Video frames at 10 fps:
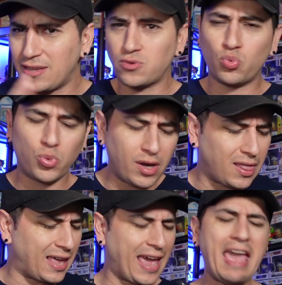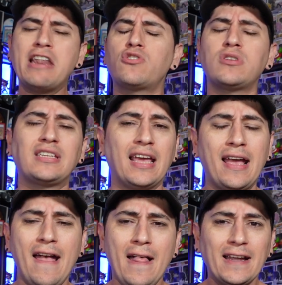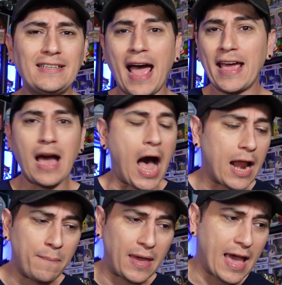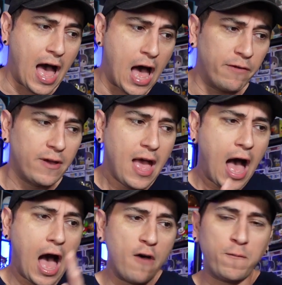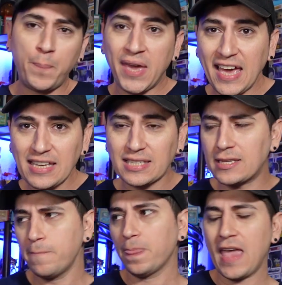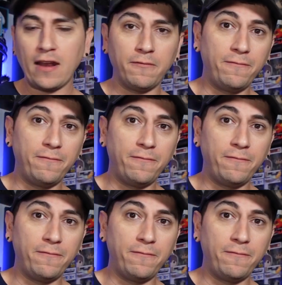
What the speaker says: this really interesting dichotomy of peace and